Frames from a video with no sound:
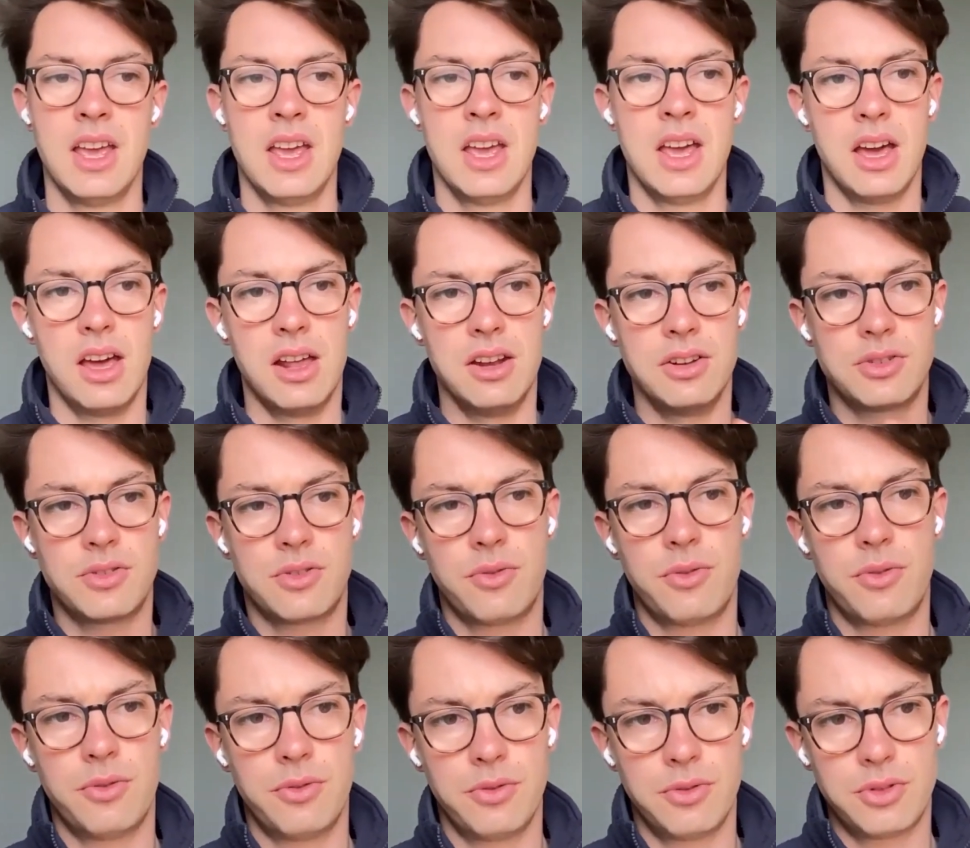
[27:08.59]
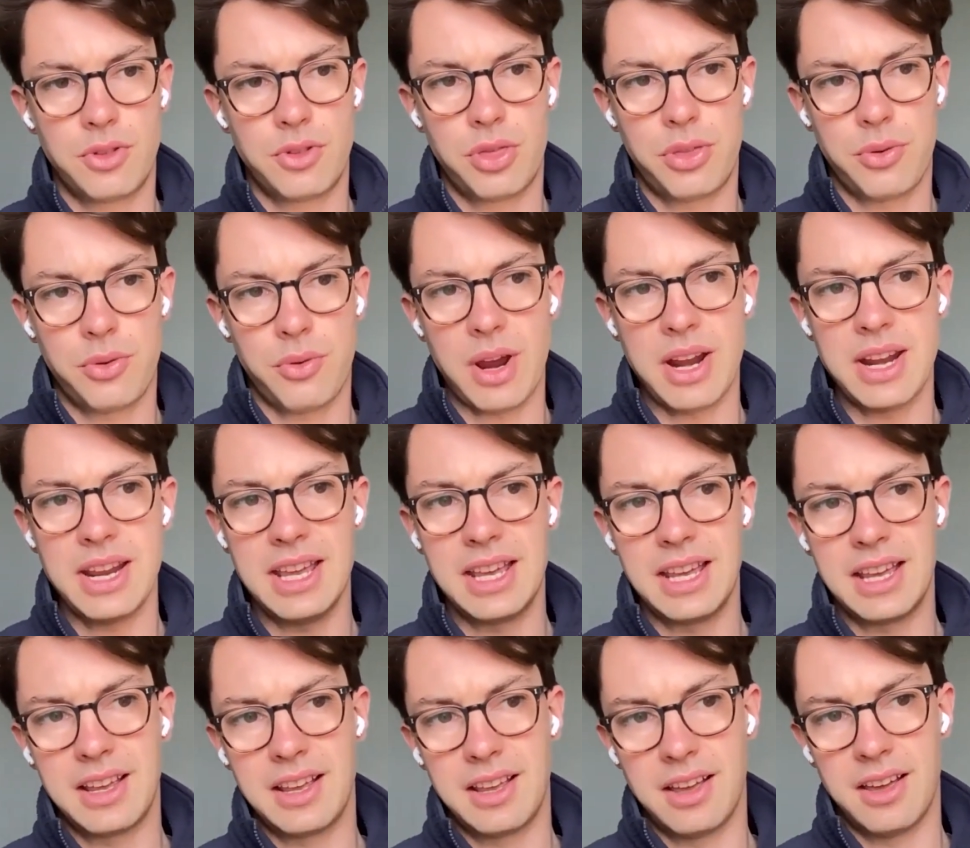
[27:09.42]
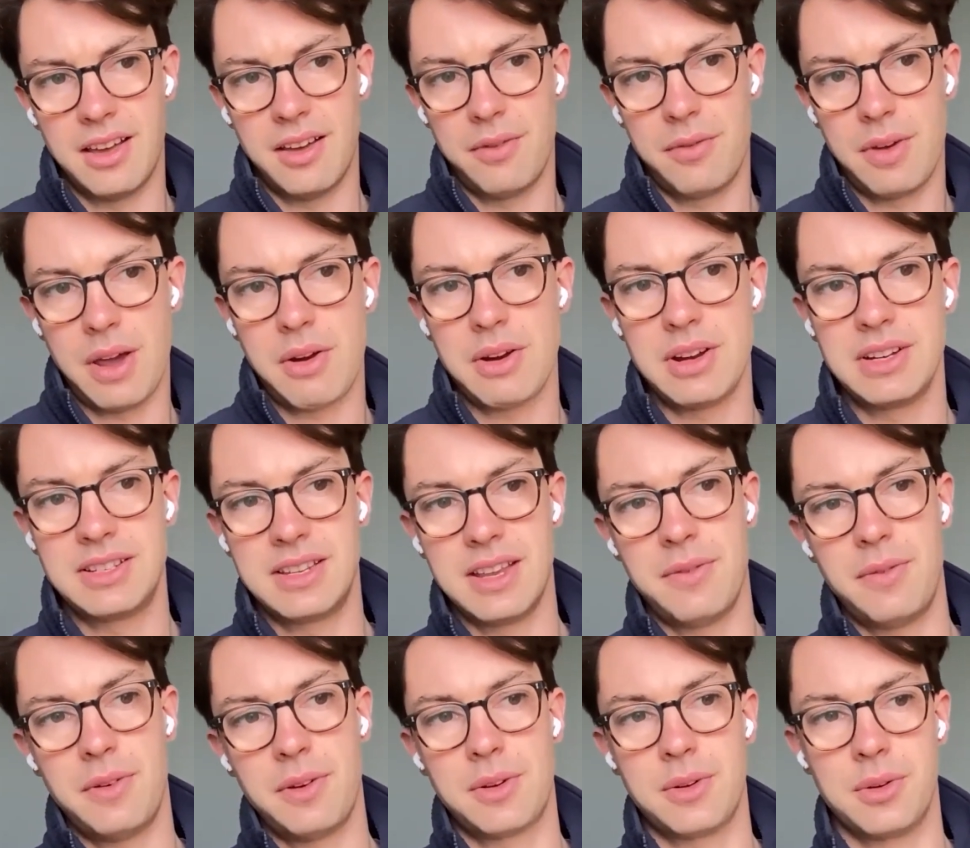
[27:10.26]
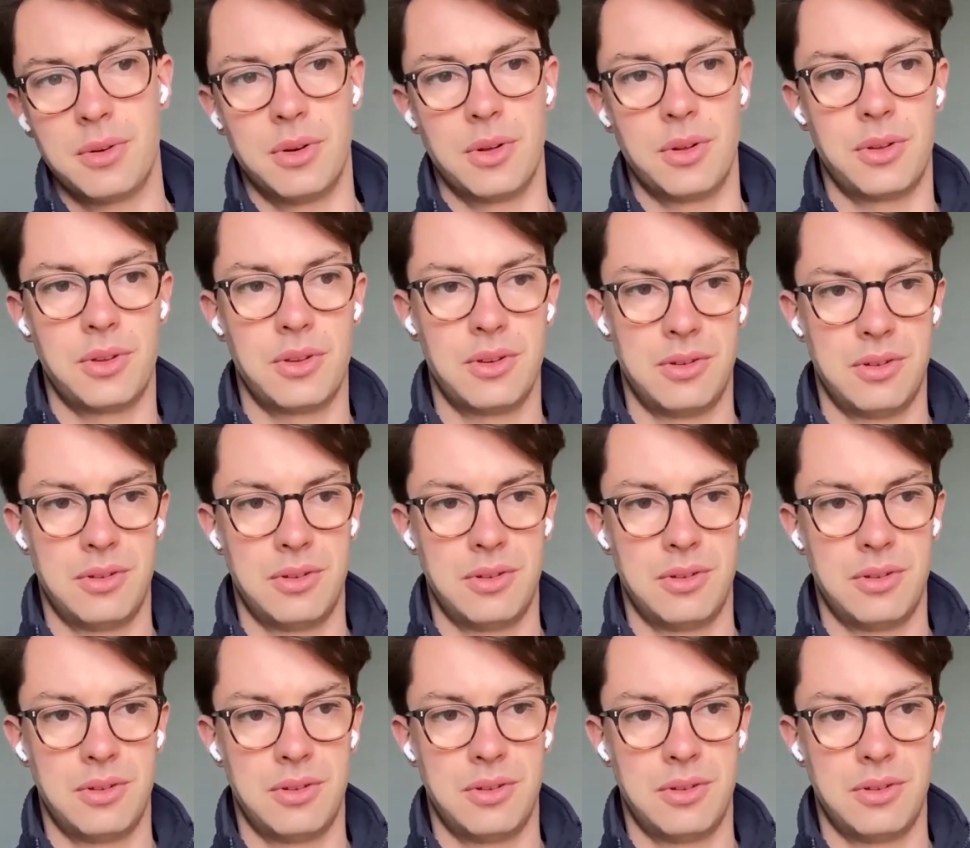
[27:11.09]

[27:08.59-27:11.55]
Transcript: and threading a very difficult